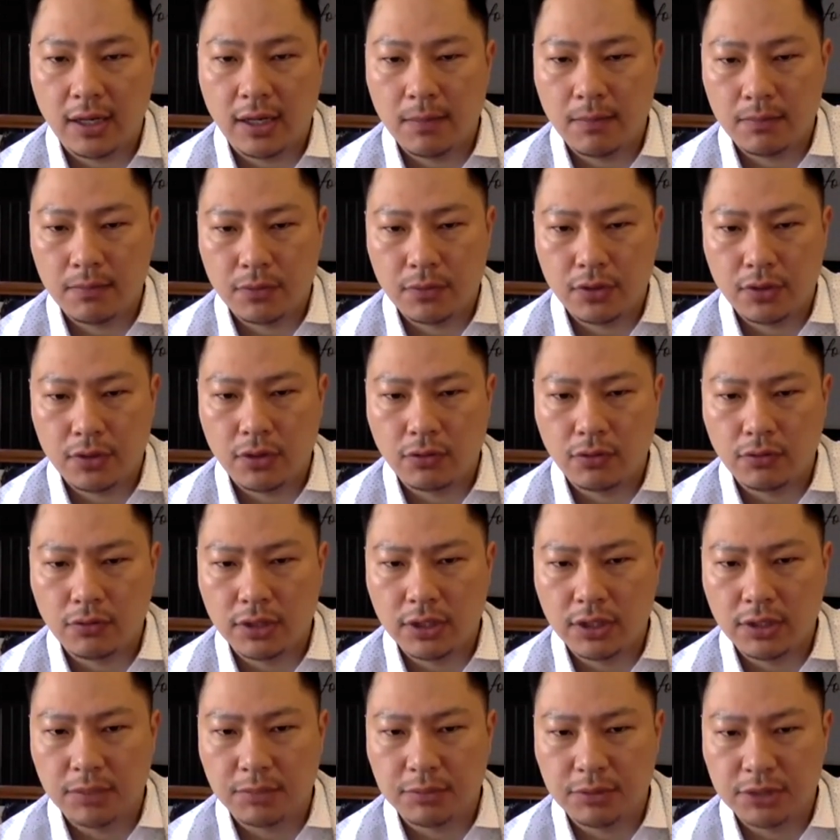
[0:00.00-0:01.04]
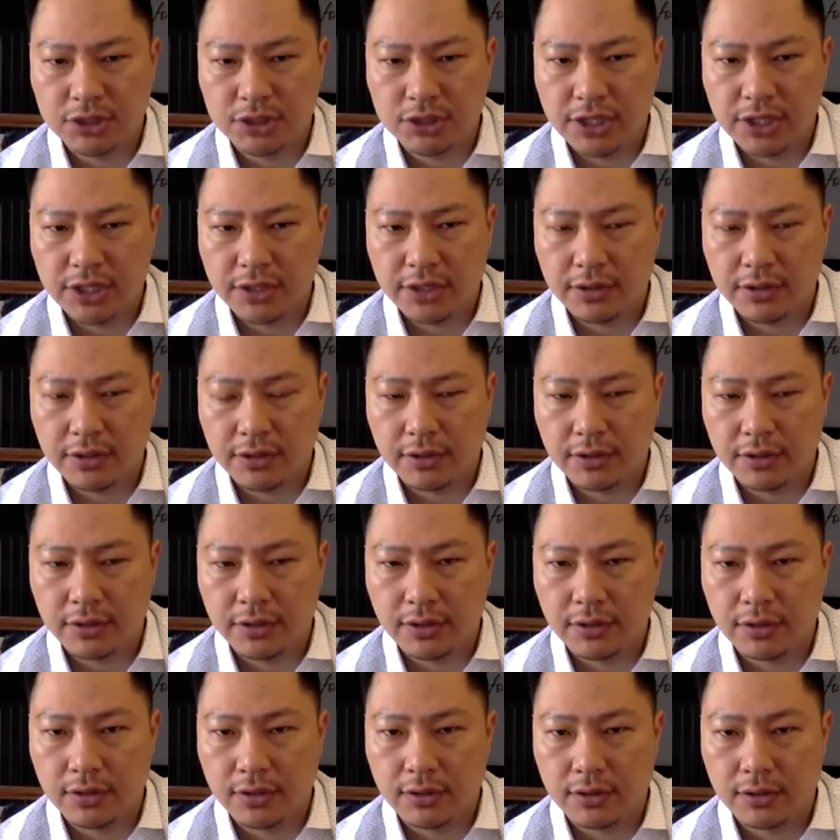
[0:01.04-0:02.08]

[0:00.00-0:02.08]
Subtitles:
Really appreciate your